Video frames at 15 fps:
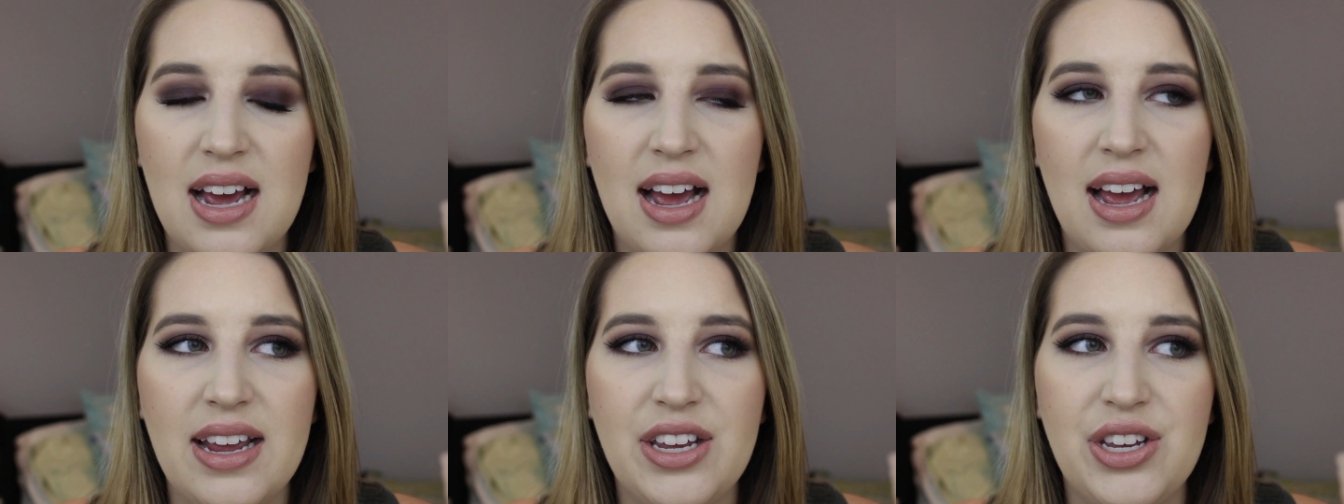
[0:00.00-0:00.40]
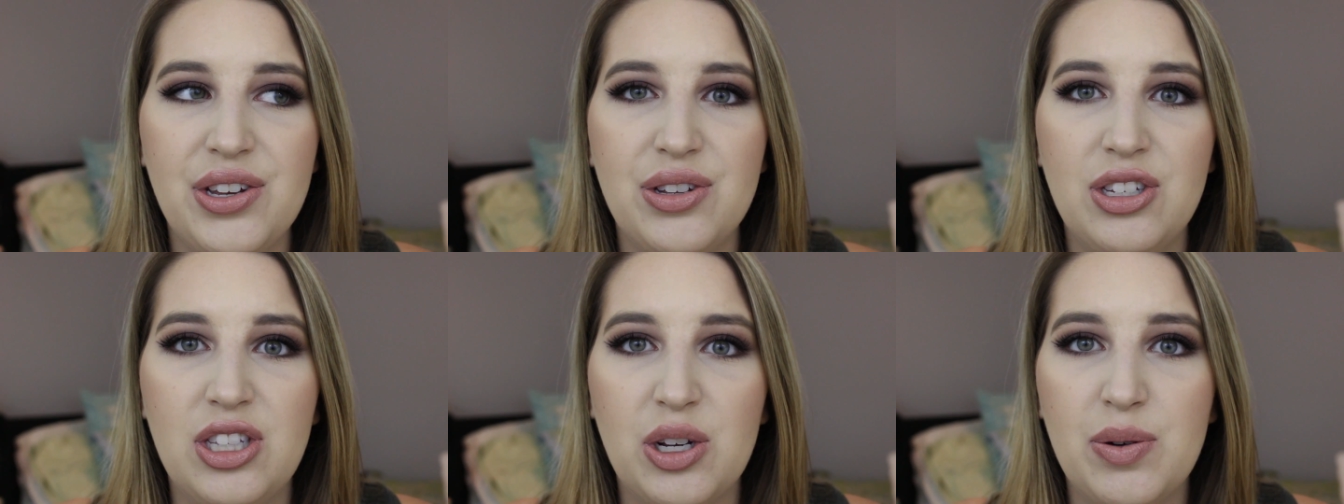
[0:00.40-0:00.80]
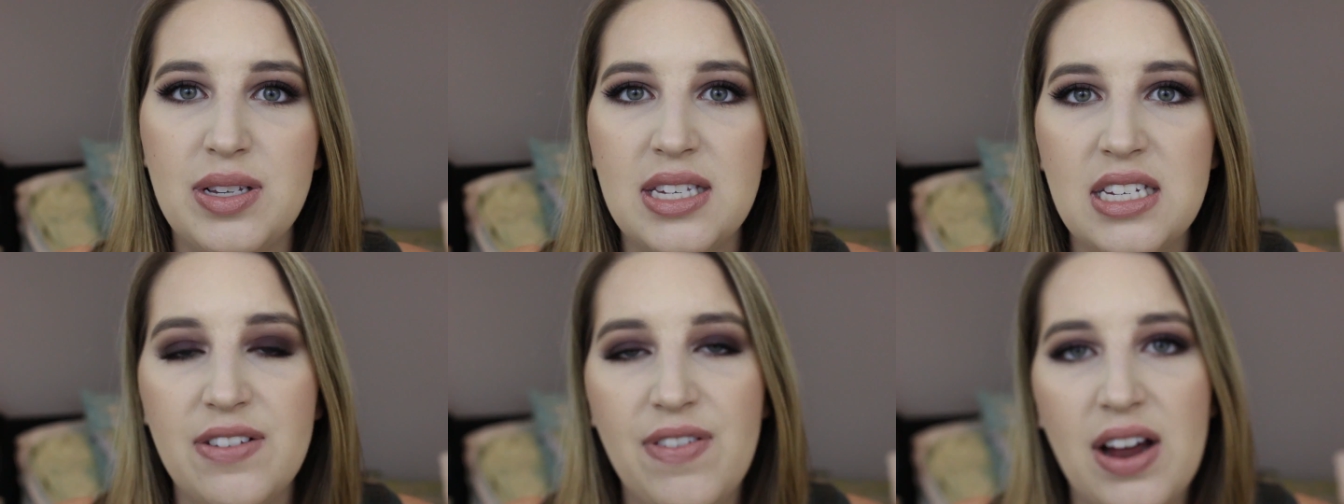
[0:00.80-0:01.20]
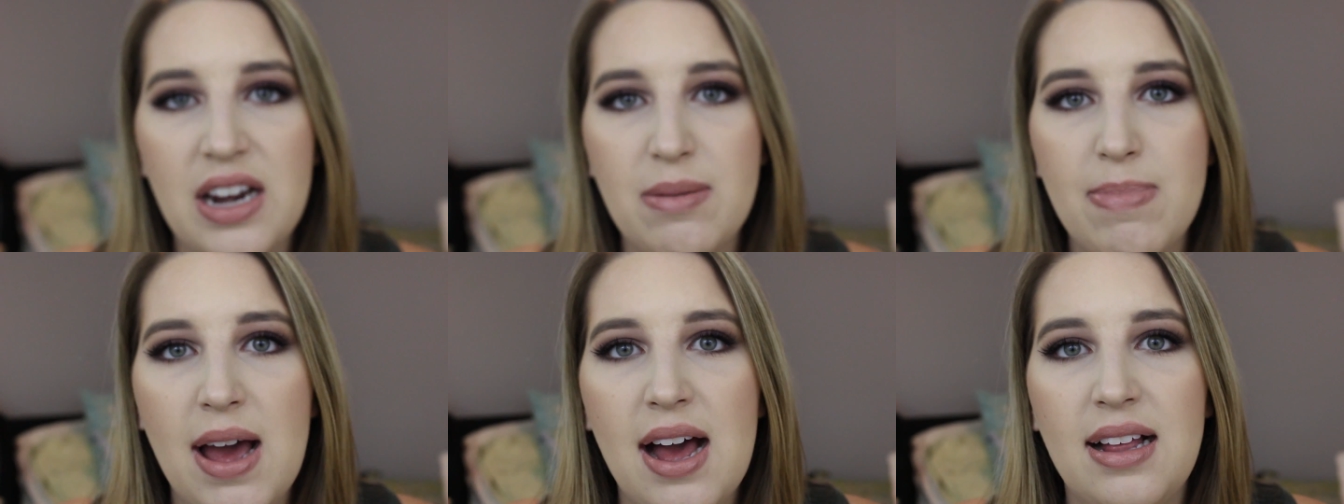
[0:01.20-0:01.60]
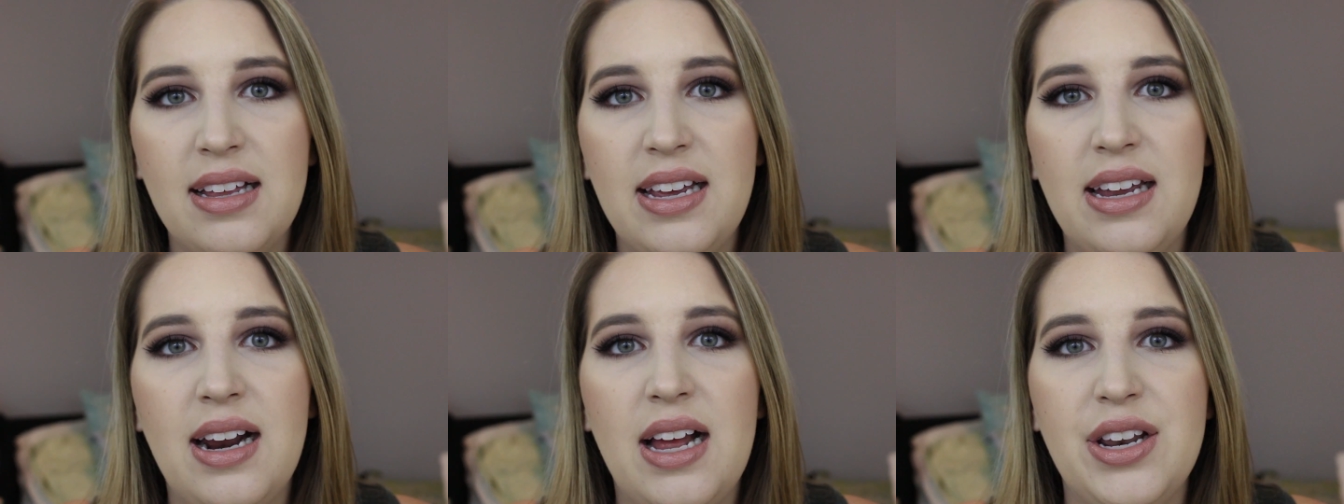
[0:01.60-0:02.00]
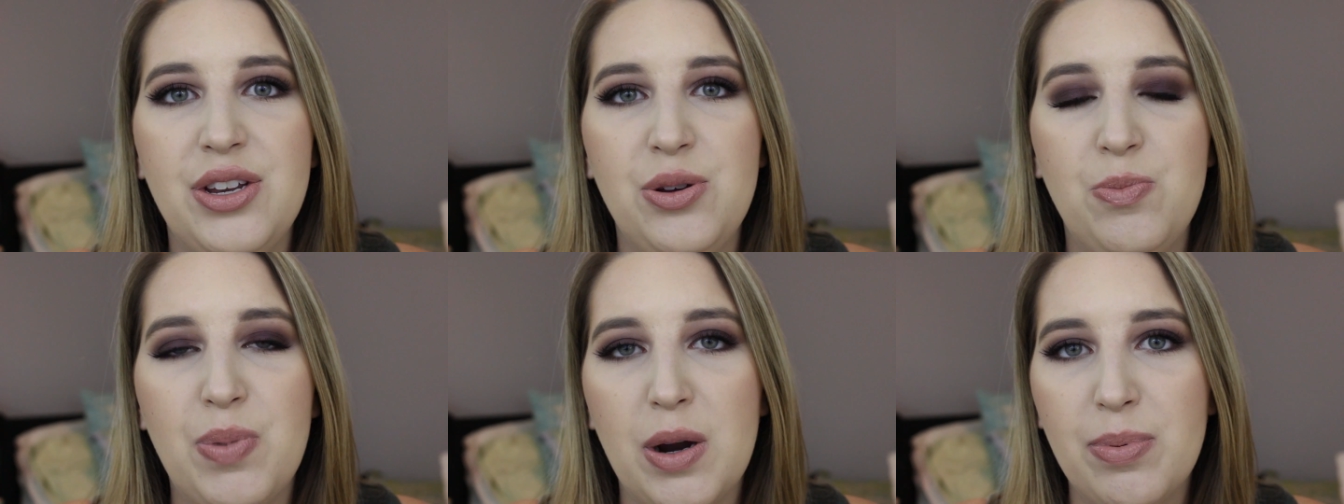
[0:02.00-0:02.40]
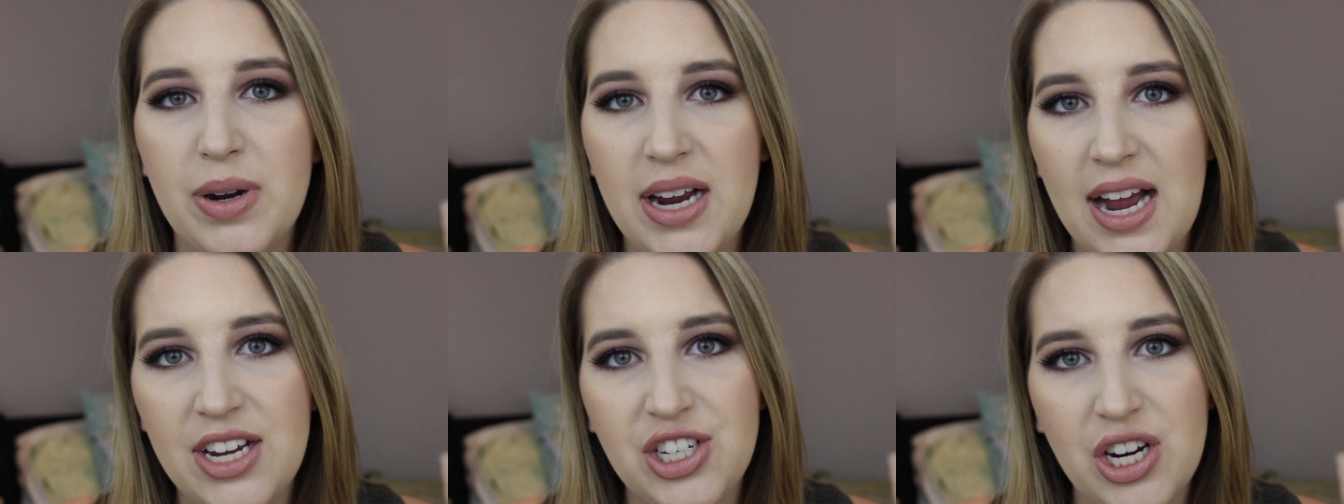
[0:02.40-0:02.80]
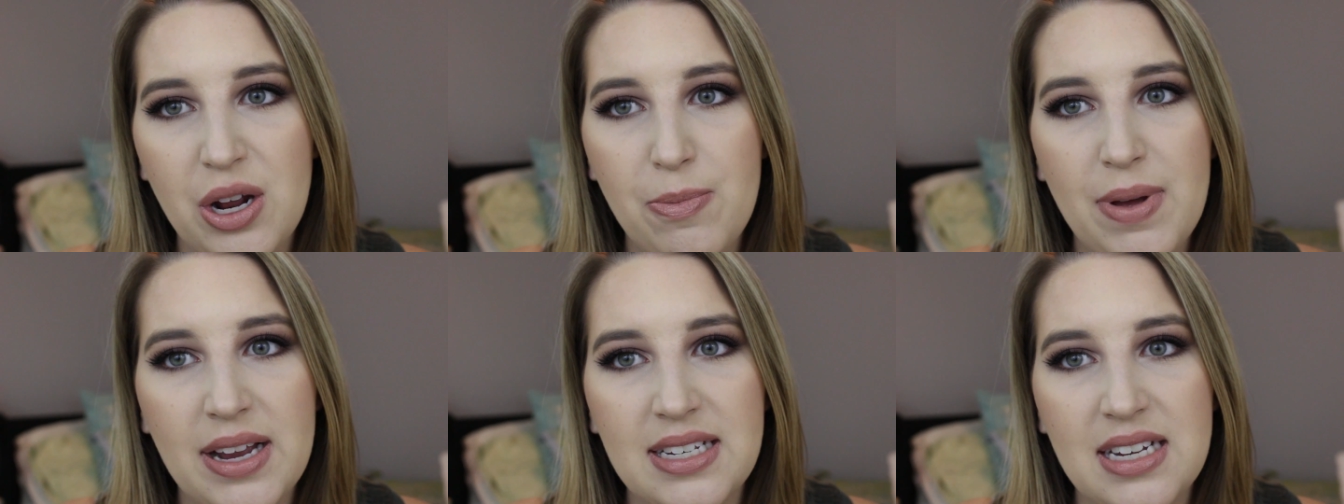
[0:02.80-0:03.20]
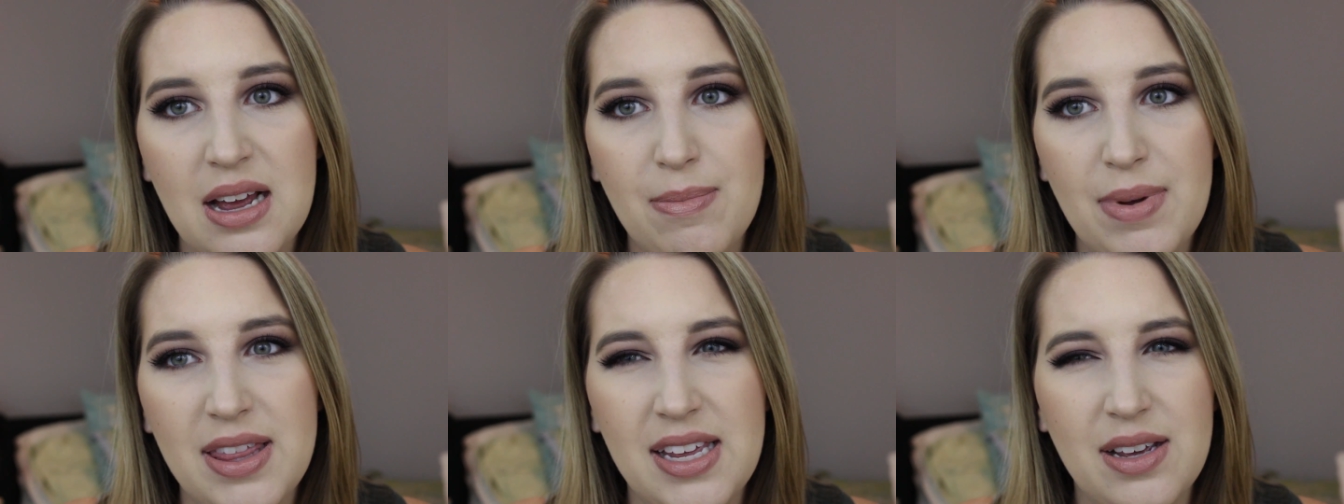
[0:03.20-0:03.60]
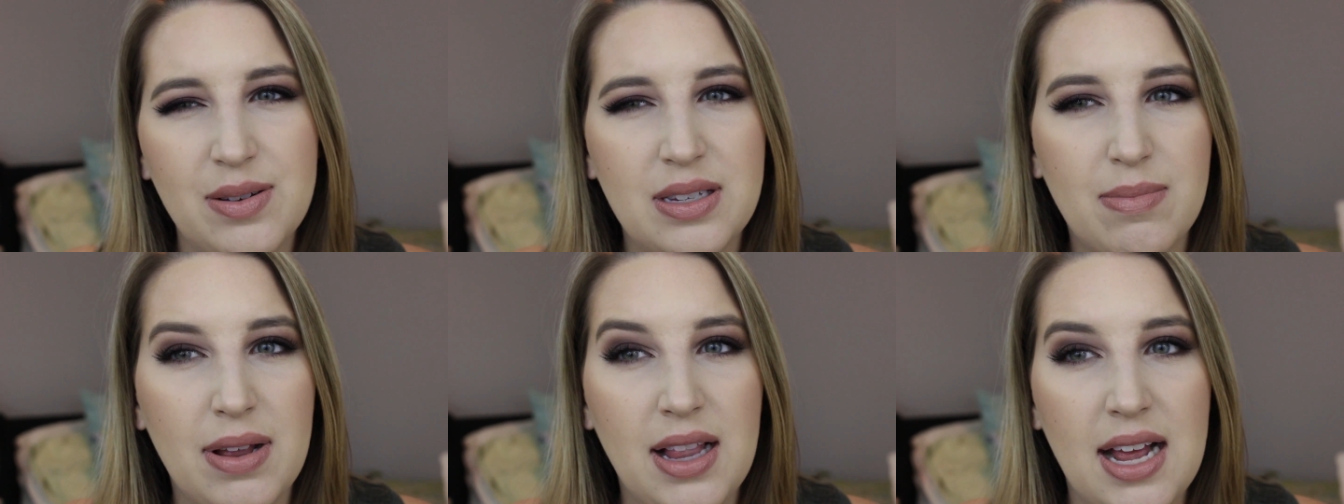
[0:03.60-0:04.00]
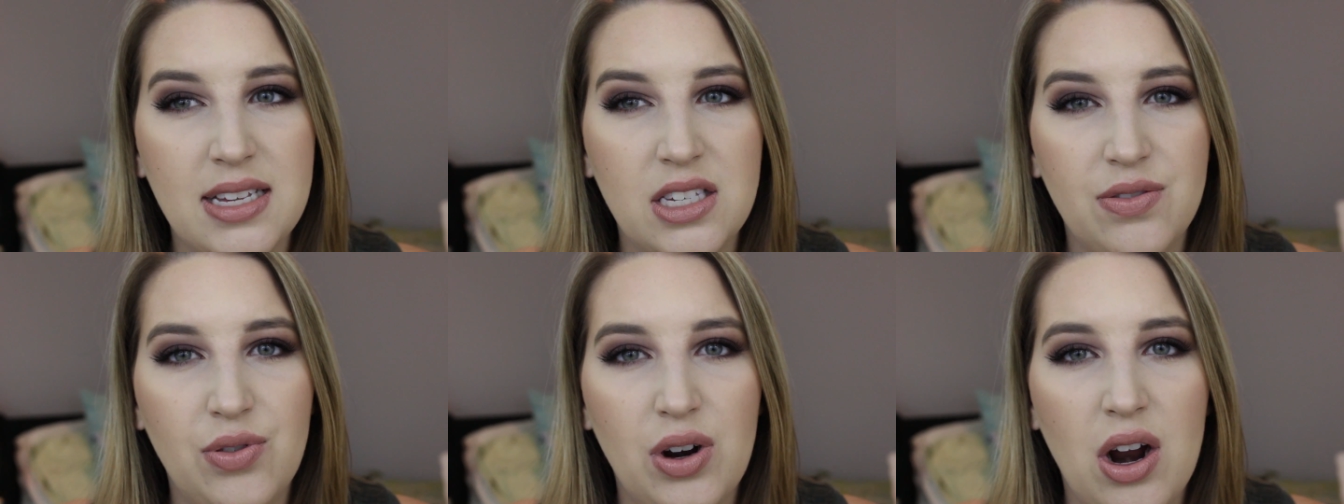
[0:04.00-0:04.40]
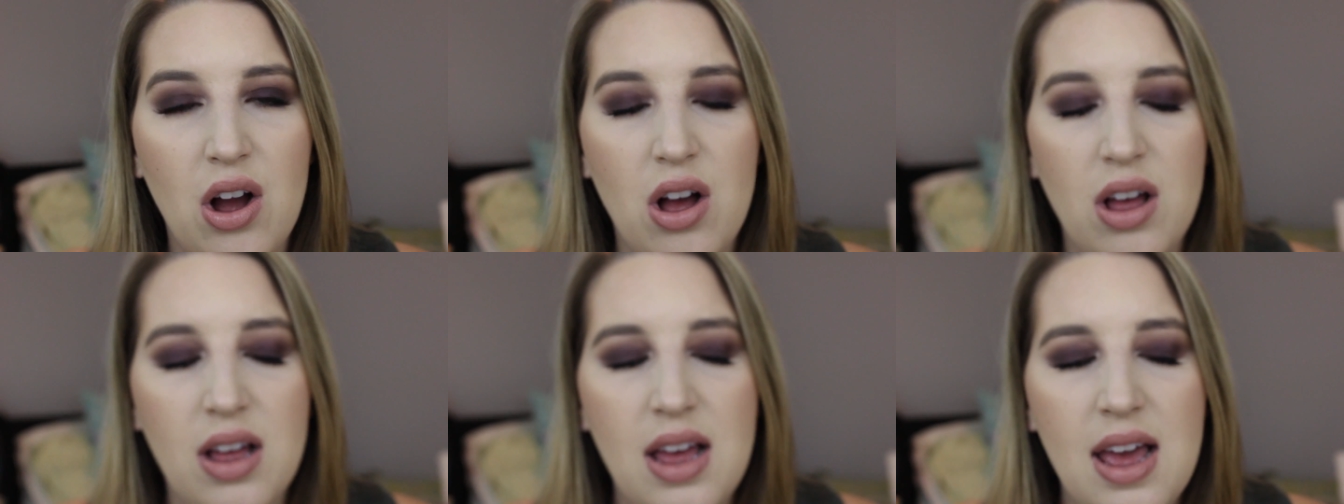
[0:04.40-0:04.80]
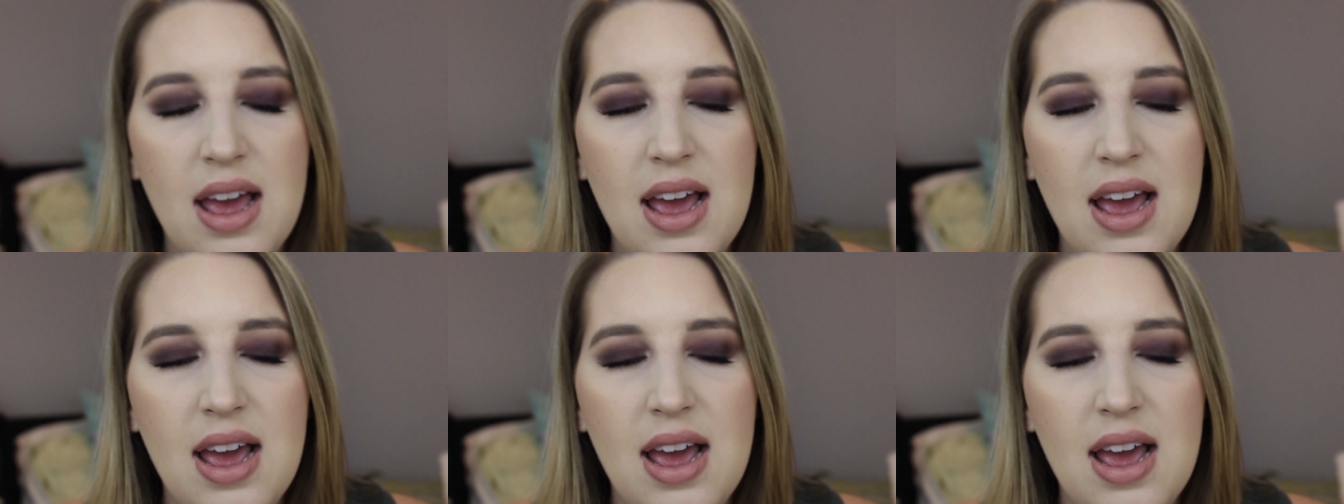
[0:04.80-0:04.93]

I used the Gwen Stefani palette, a new Burberry eyeshadow I picked up, I think it was in my last Sephora haul